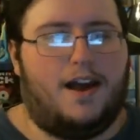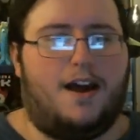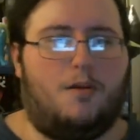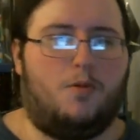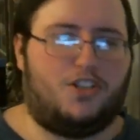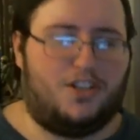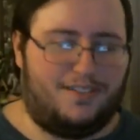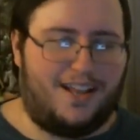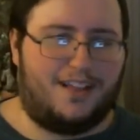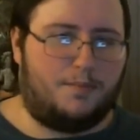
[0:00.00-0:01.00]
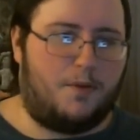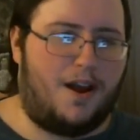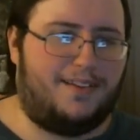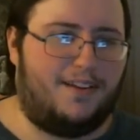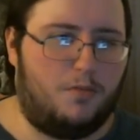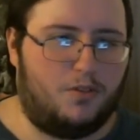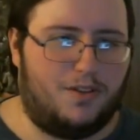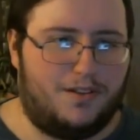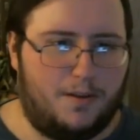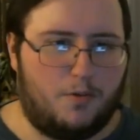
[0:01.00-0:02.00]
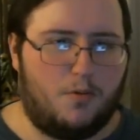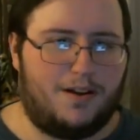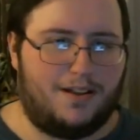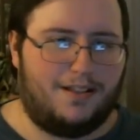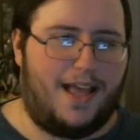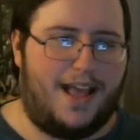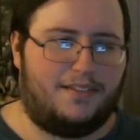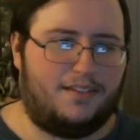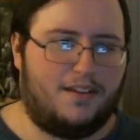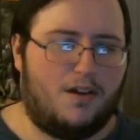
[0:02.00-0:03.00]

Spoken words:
which is not surprising. It was number one the last...